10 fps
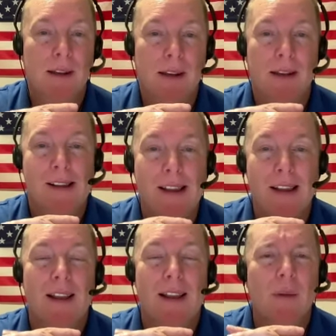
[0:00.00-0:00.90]
Why didn't they
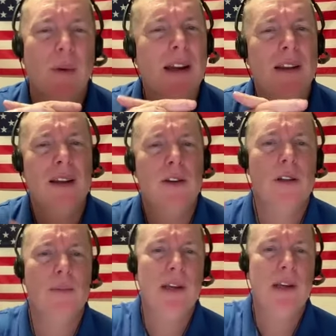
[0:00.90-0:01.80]
use the
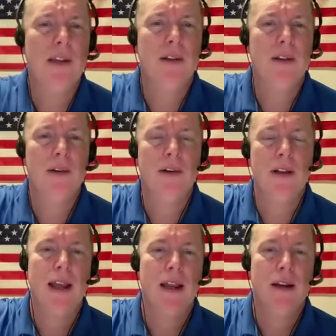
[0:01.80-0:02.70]
P-38 in Europe
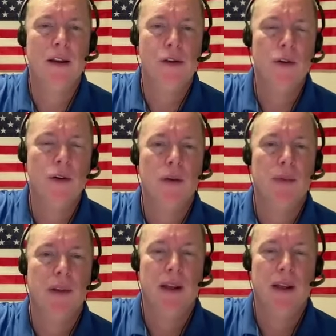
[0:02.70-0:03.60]
then for the